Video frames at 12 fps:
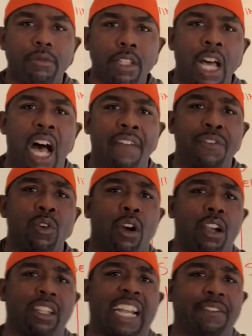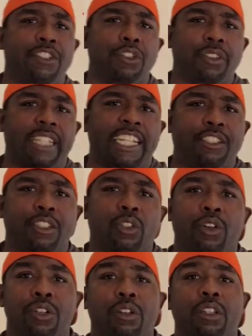if you are a life insurance agent
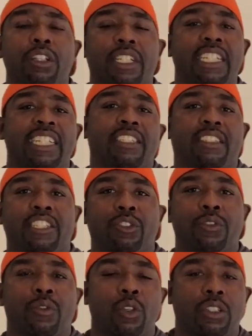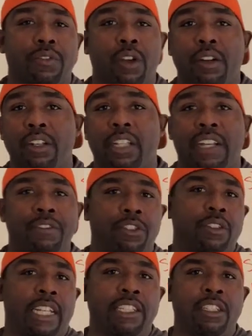or you're looking to get into the industry, of course, if you're already a life
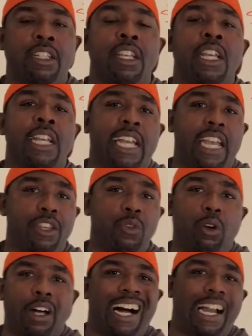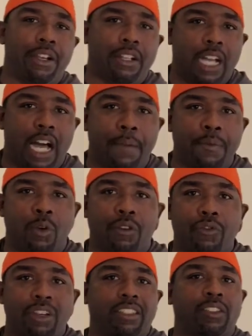insurance agent and you want higher comp, you
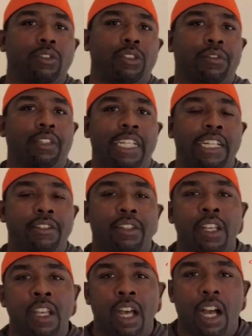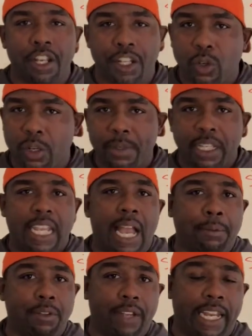want fresh exclusive leads, you don't want to be a
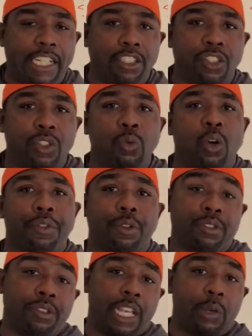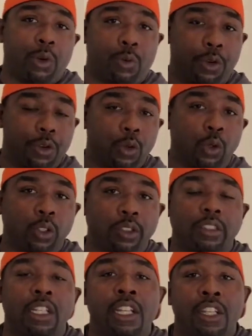captive agent, you want those day 1
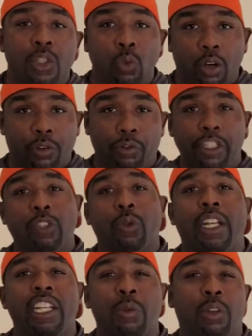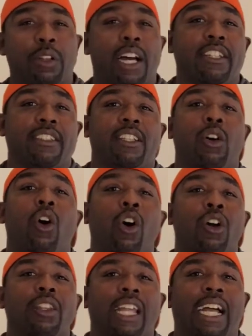renewals, you want free training, you want to learn how to sell
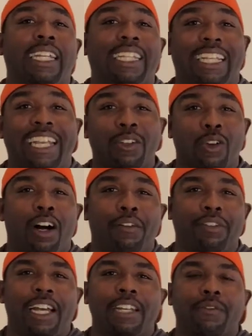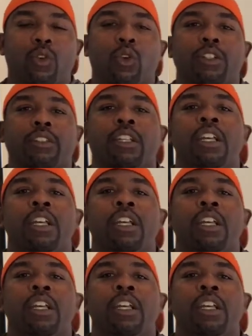online and or offline, of course,